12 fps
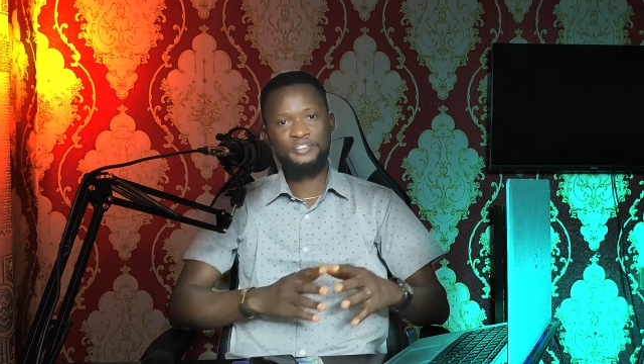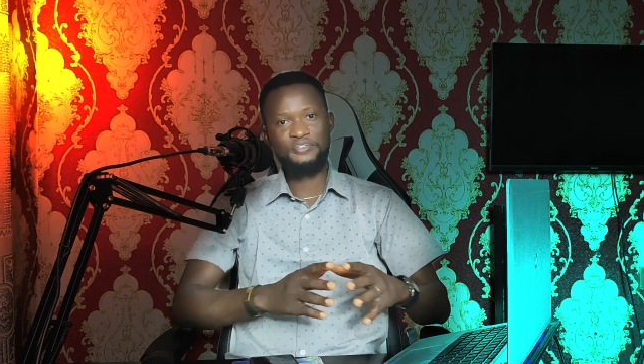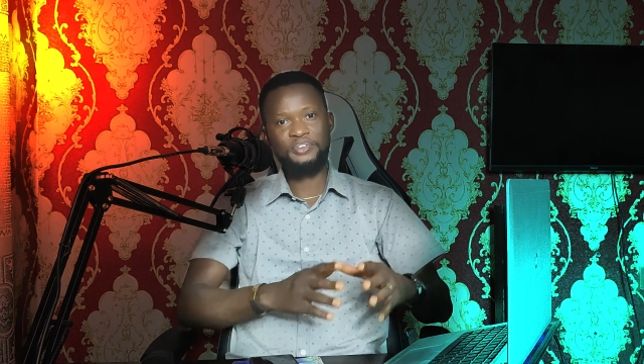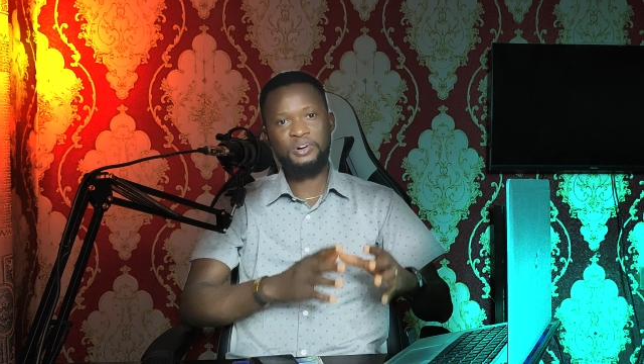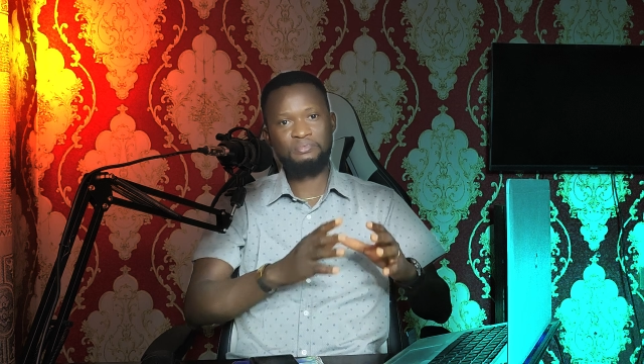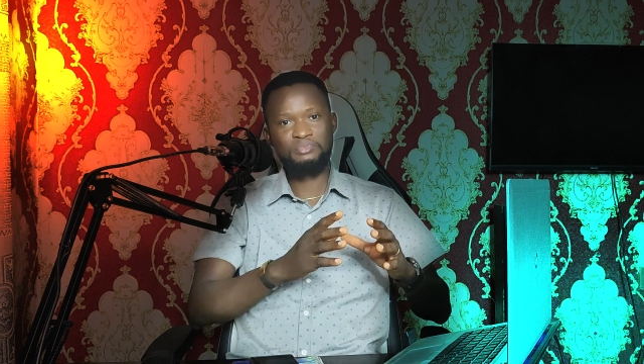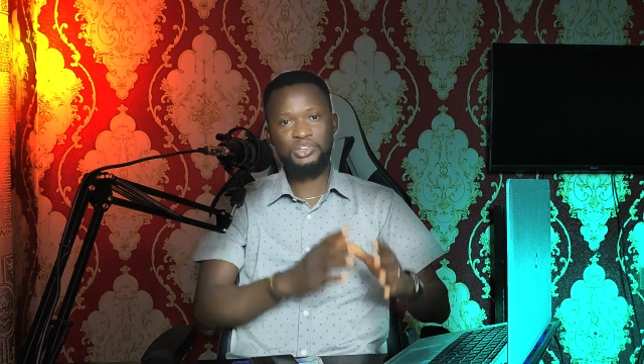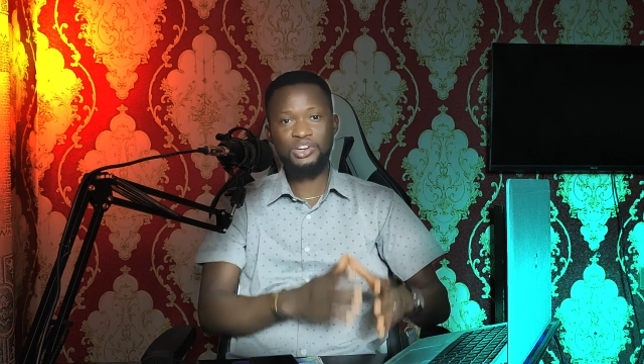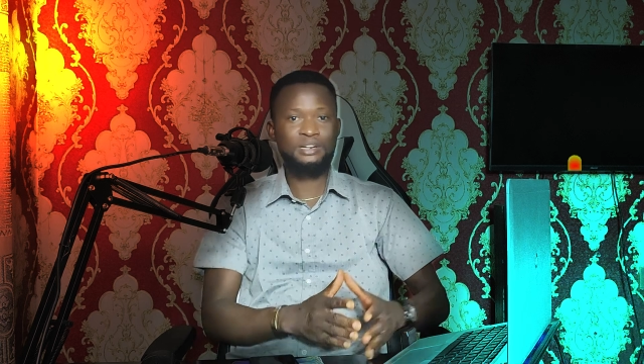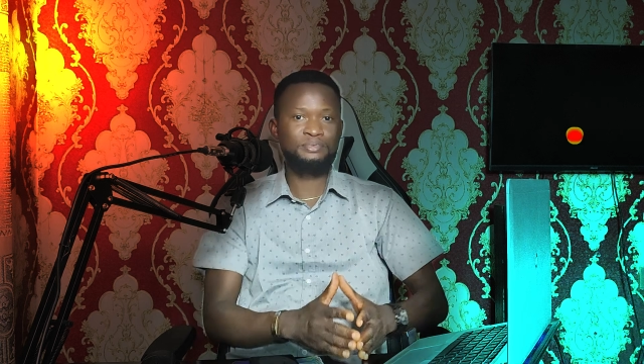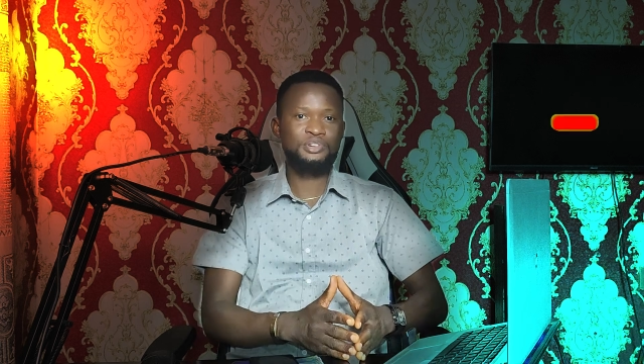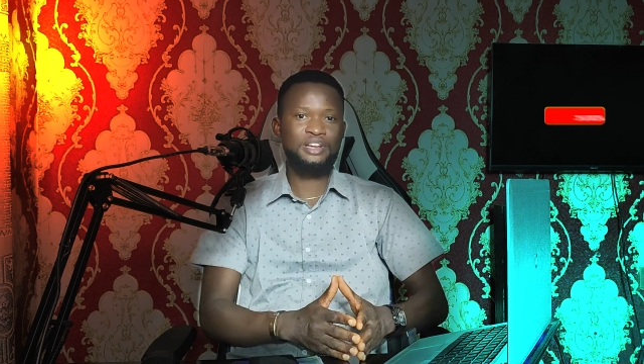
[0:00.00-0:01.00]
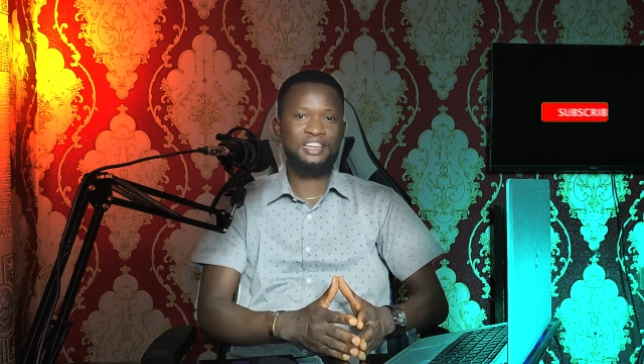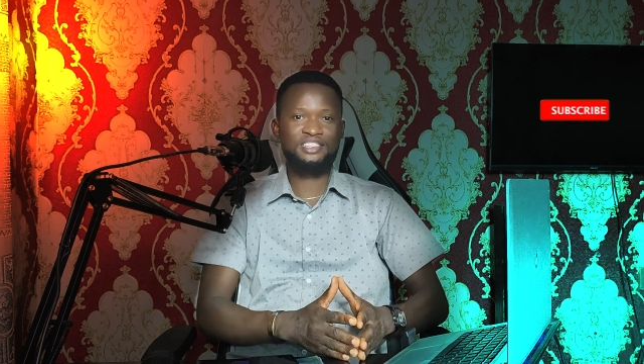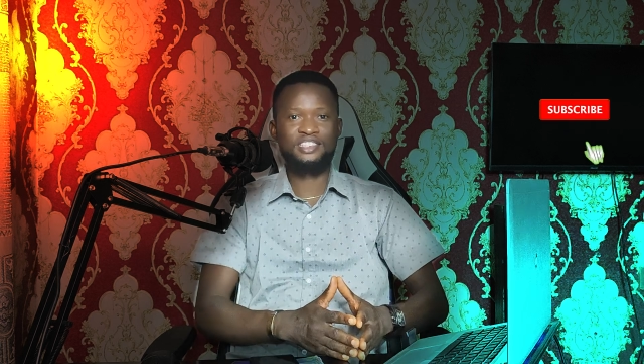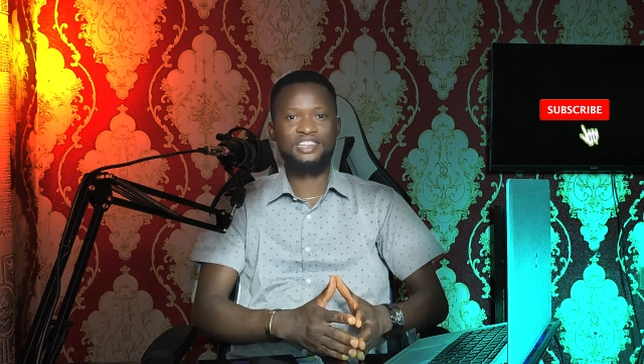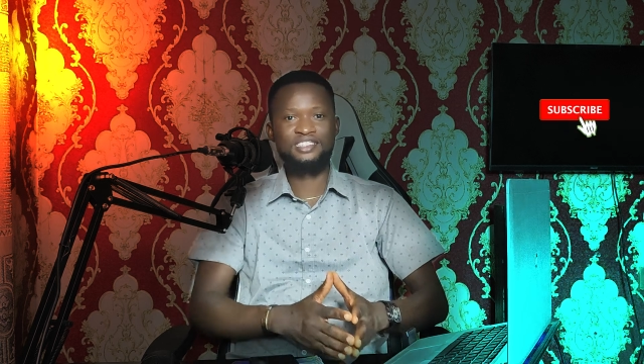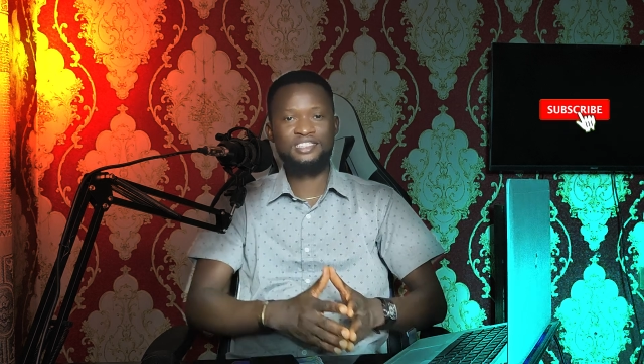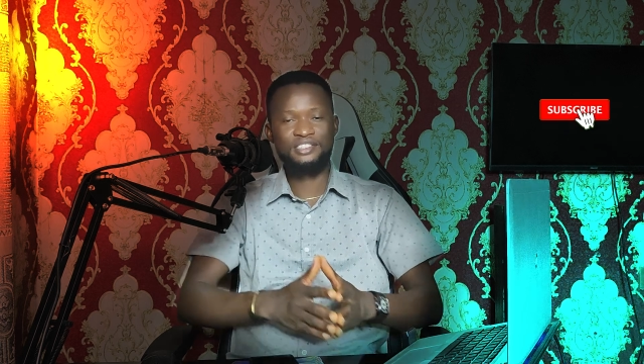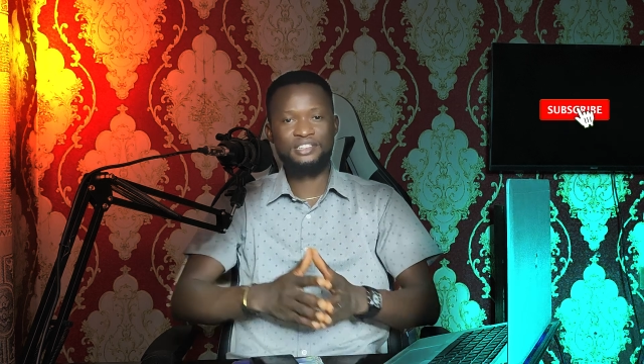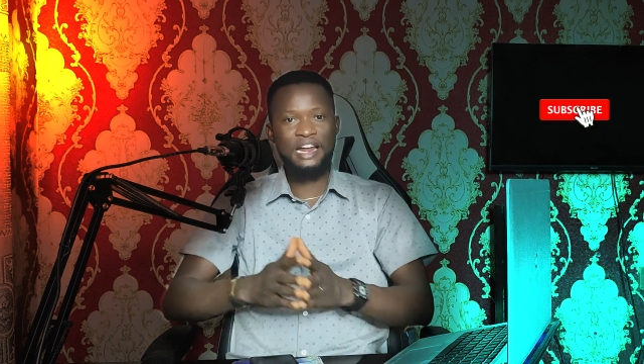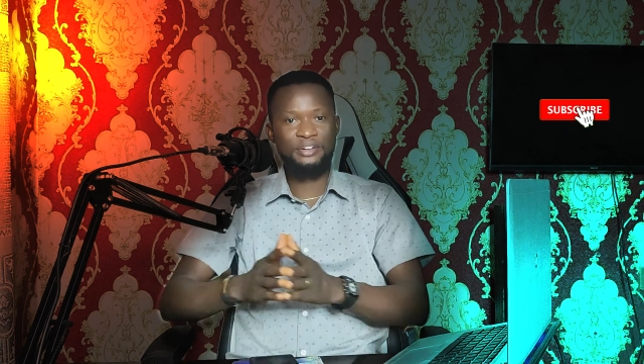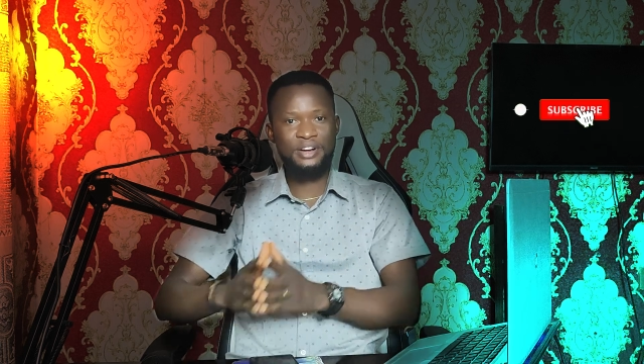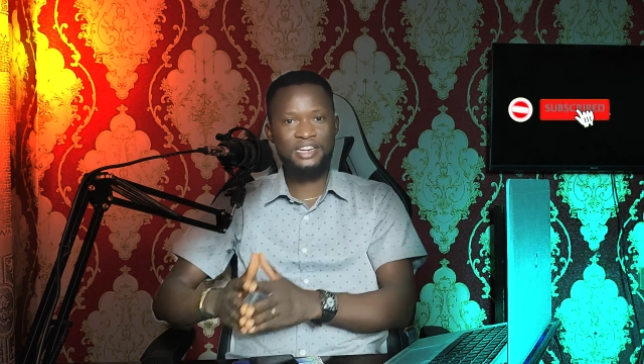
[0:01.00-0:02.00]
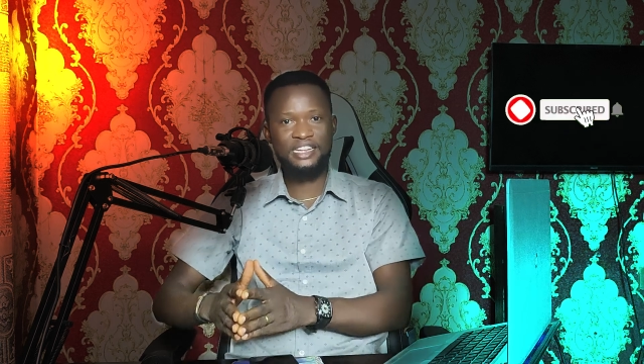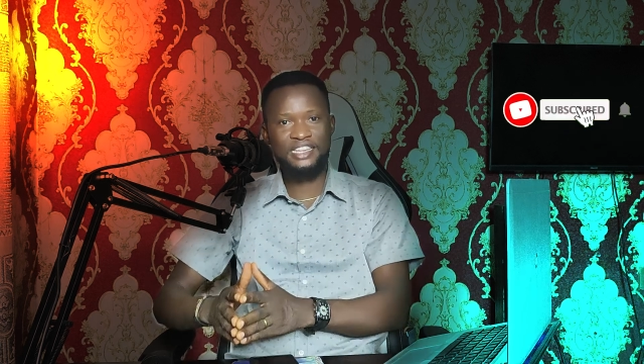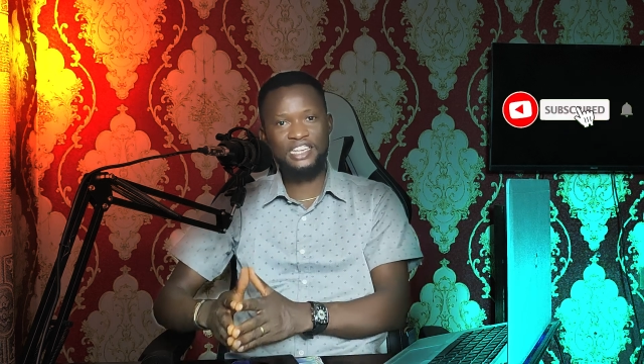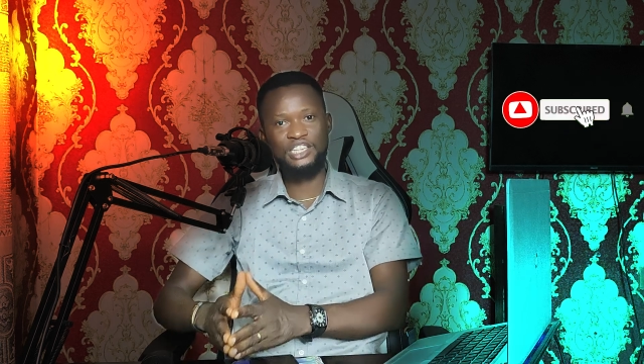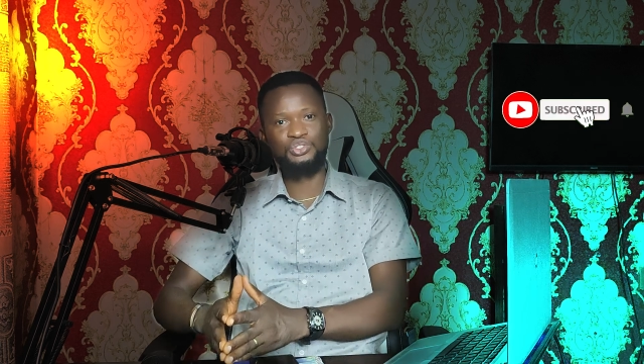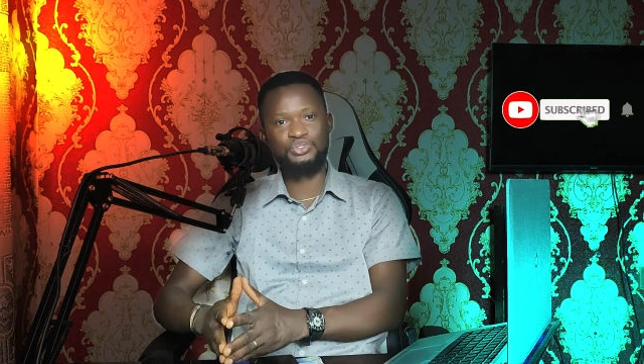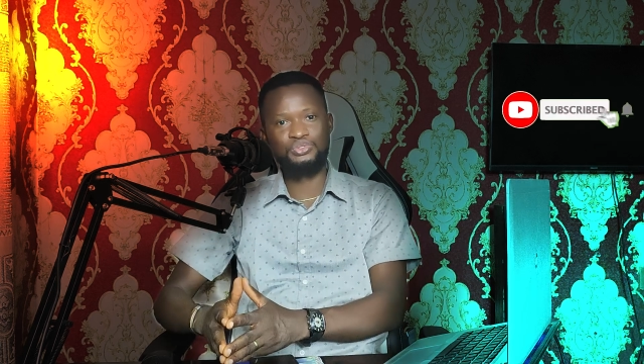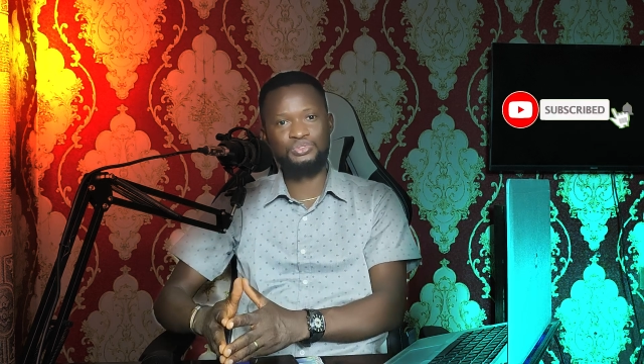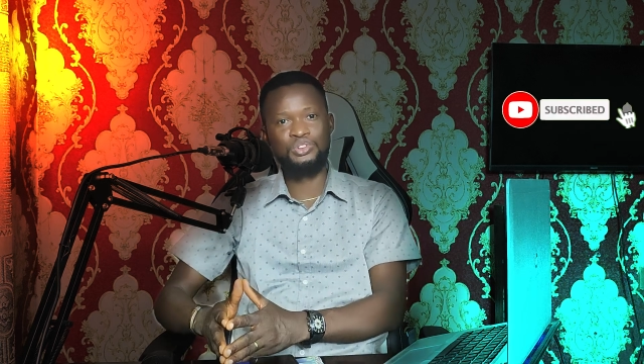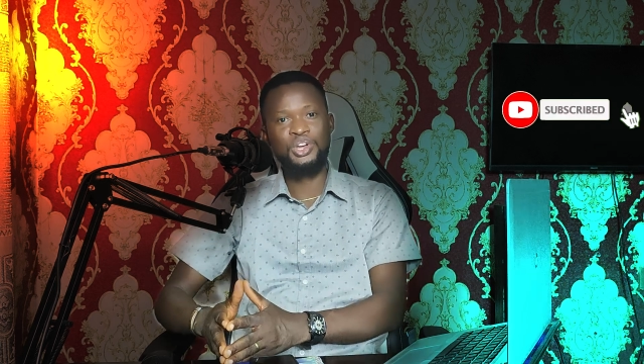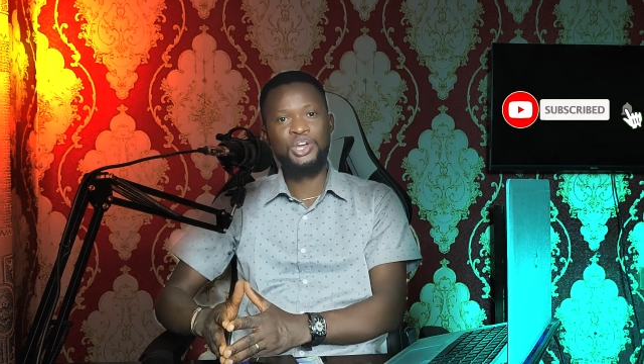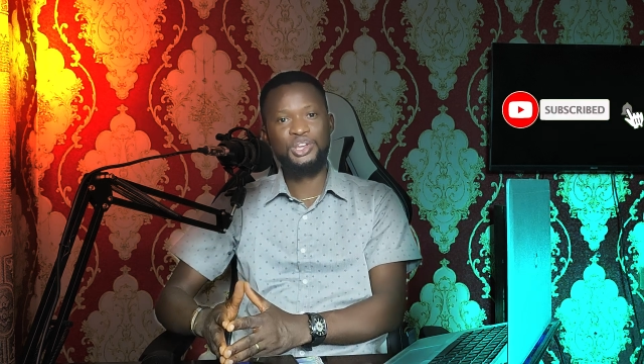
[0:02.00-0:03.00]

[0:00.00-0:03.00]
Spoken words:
from your crypto exchange directly into